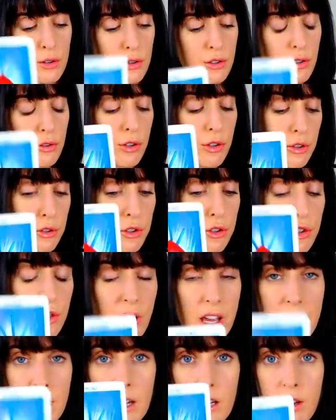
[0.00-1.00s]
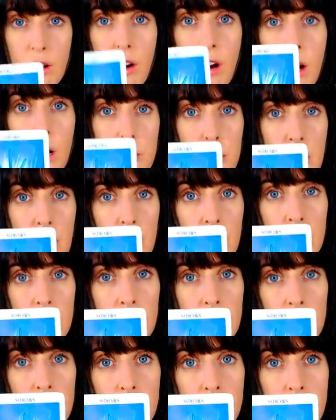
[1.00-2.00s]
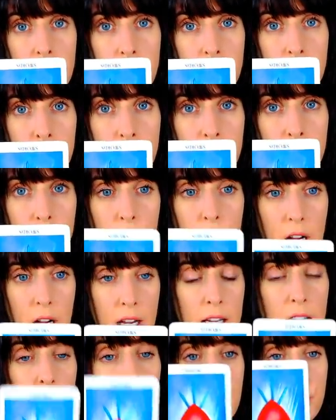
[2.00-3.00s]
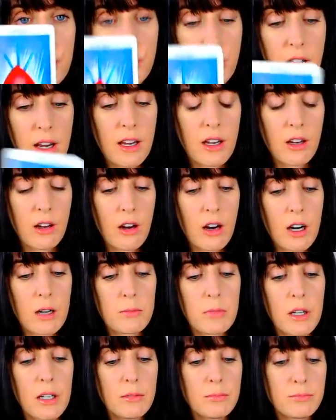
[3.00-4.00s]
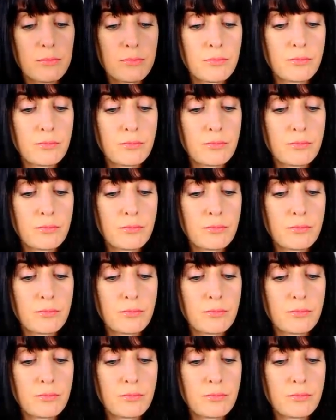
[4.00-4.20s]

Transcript: So you're shedding karma, right? You're shedding karma.